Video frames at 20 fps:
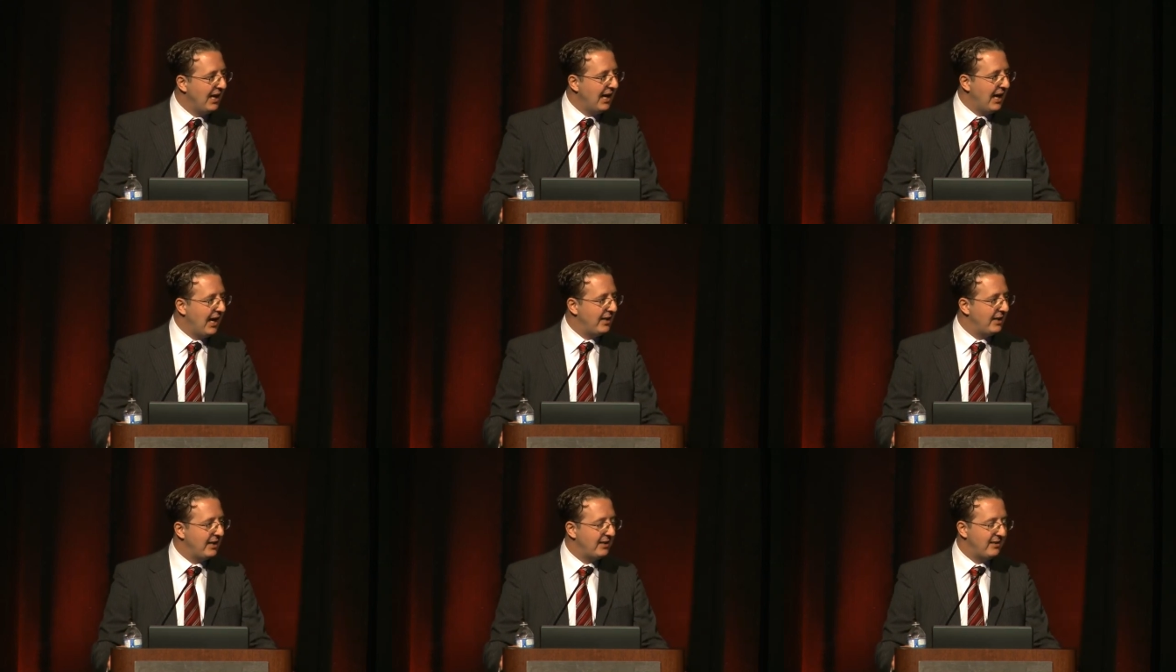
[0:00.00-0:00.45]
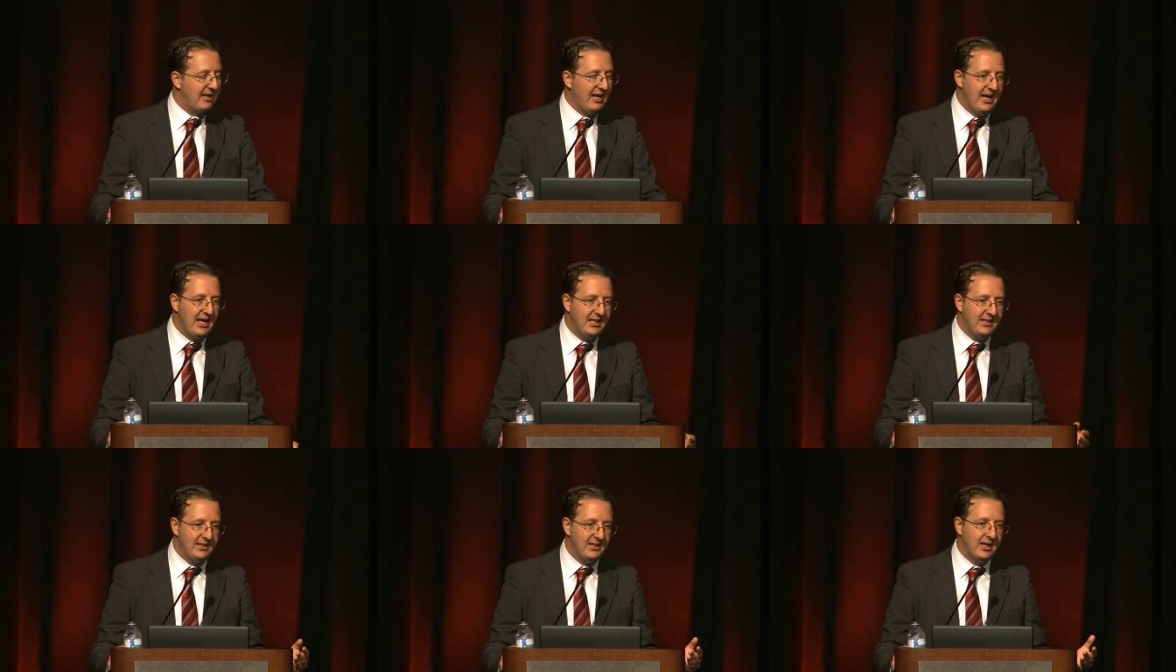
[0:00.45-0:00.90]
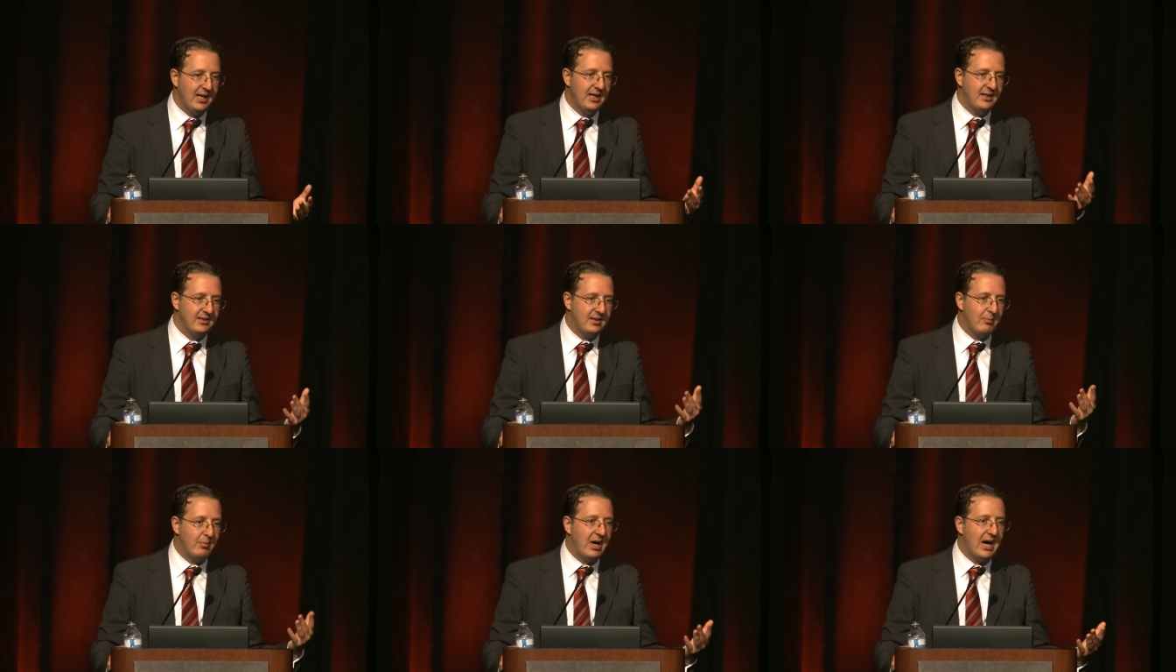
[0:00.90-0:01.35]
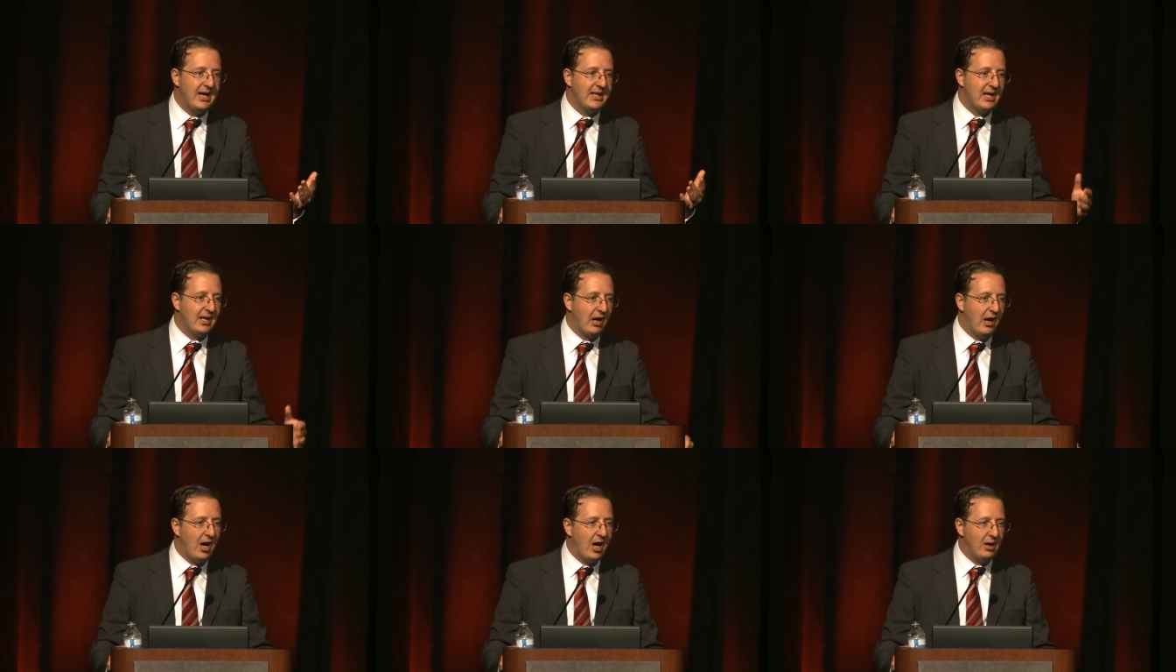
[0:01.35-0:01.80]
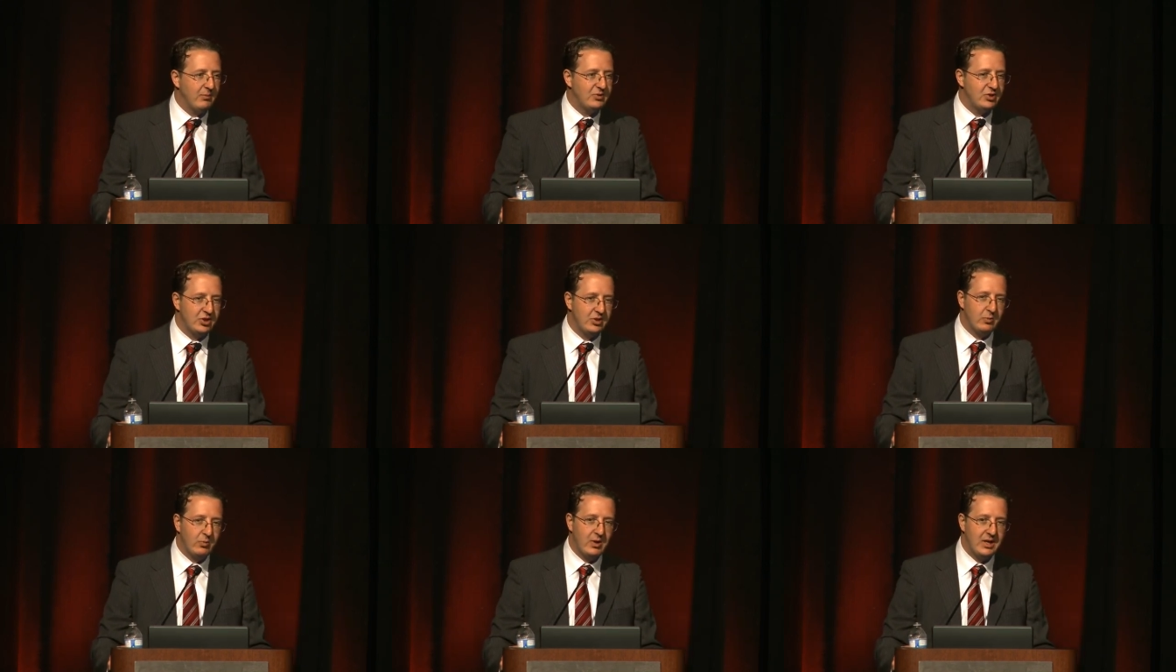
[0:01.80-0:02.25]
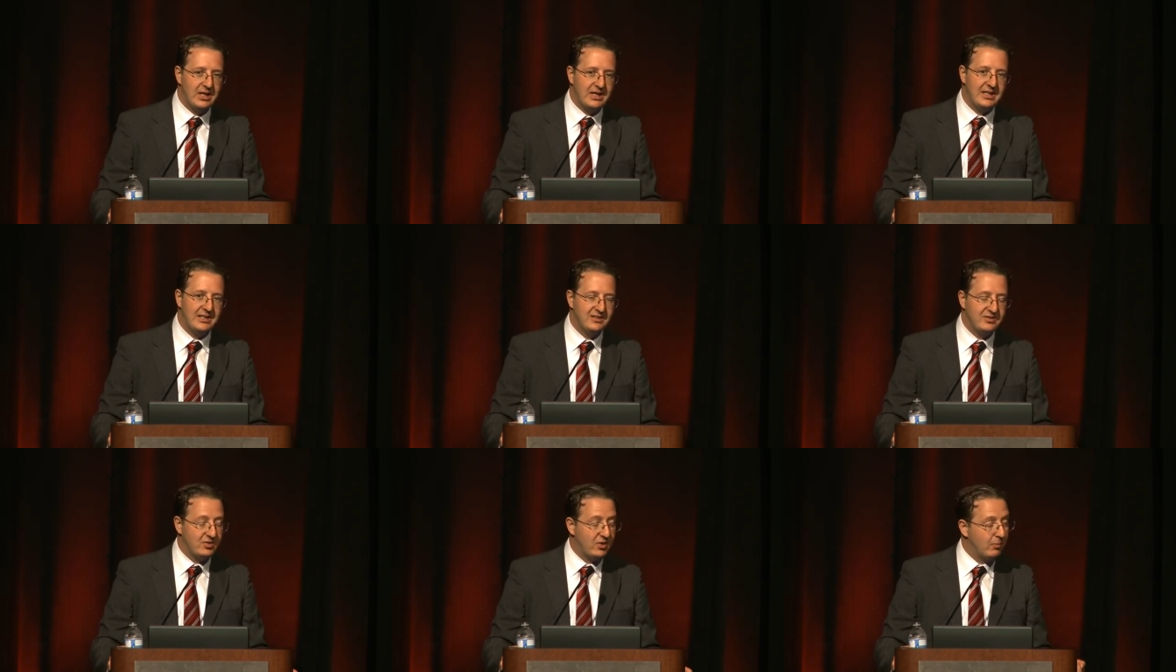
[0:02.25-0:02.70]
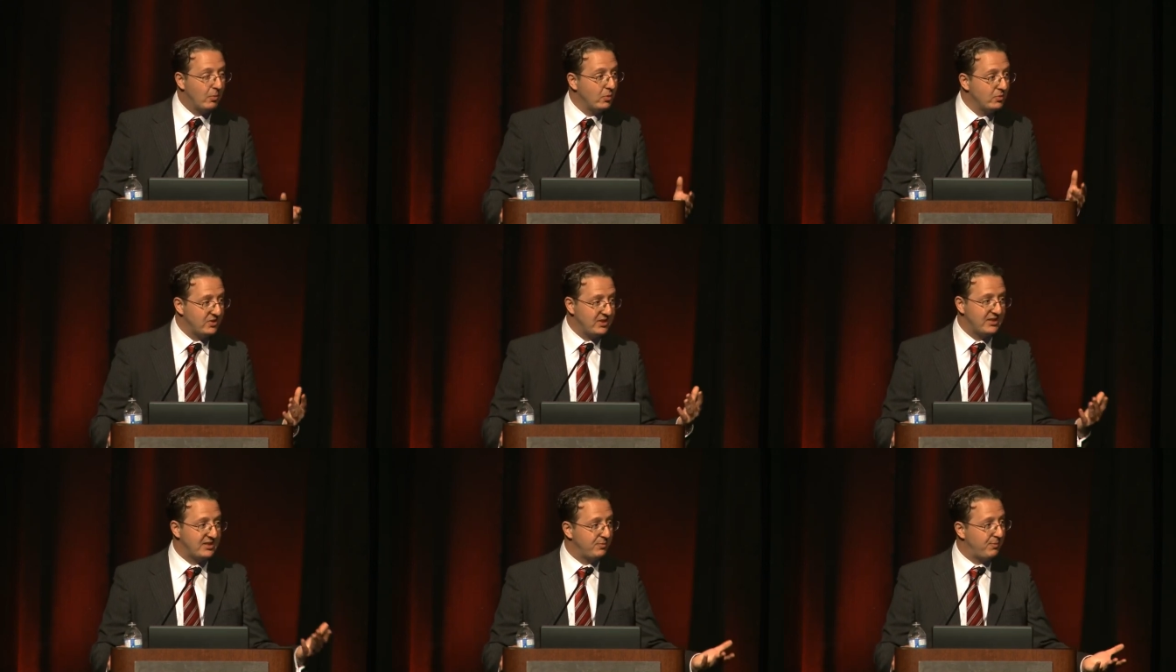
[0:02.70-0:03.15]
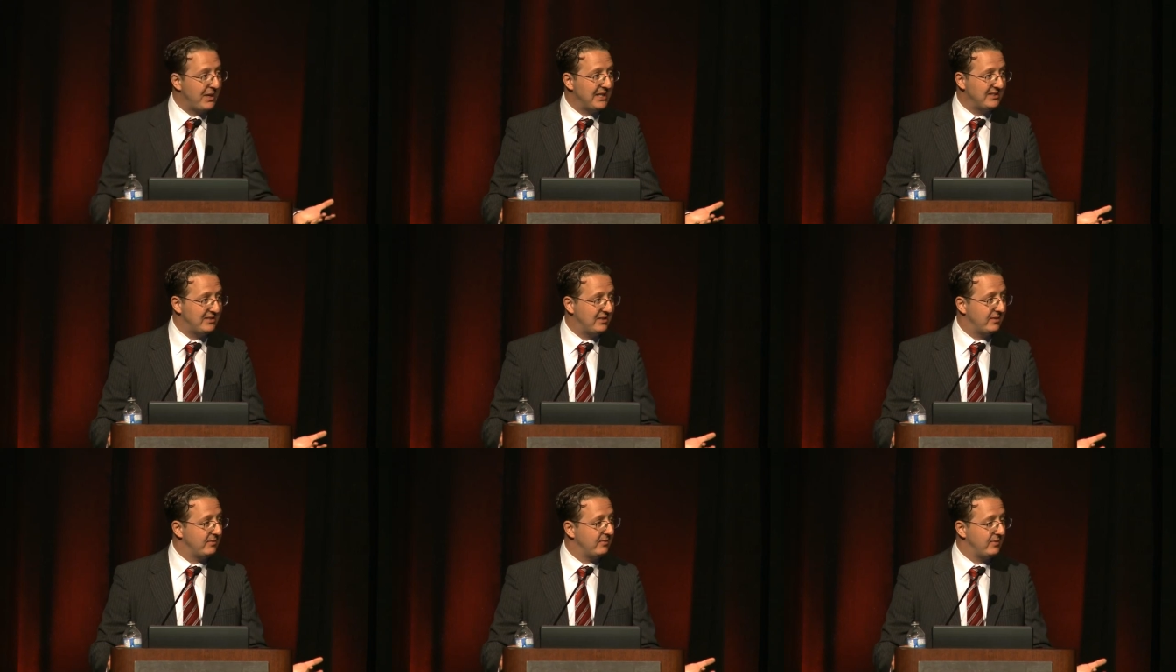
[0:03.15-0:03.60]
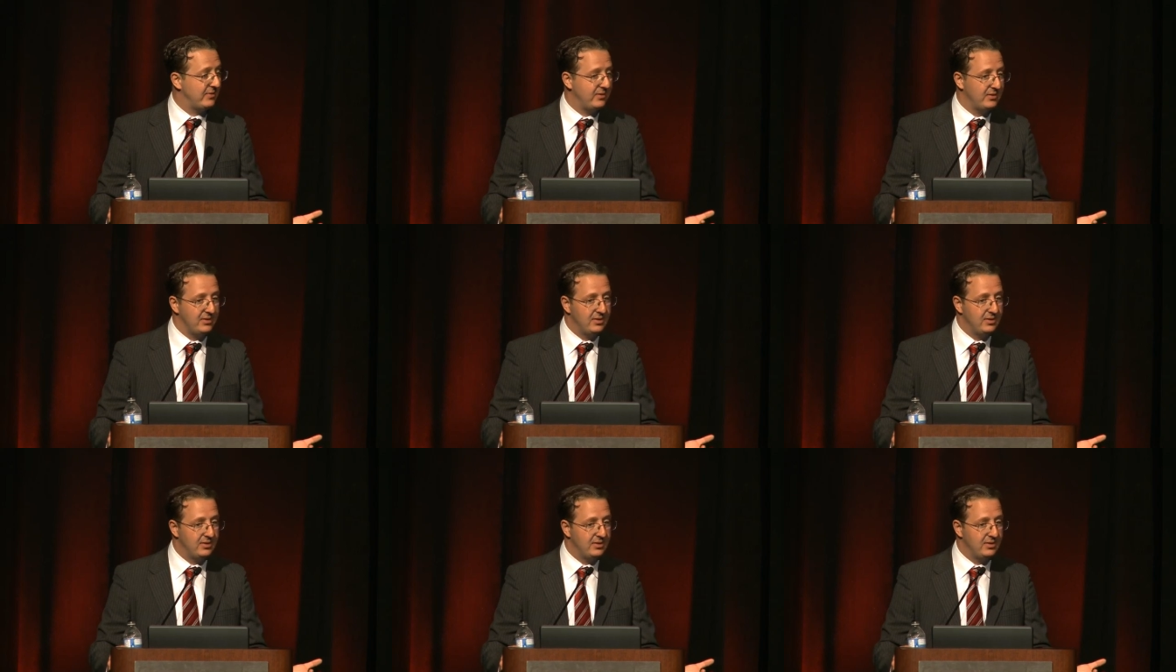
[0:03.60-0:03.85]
and they tend to buy that option when it is the most expensive.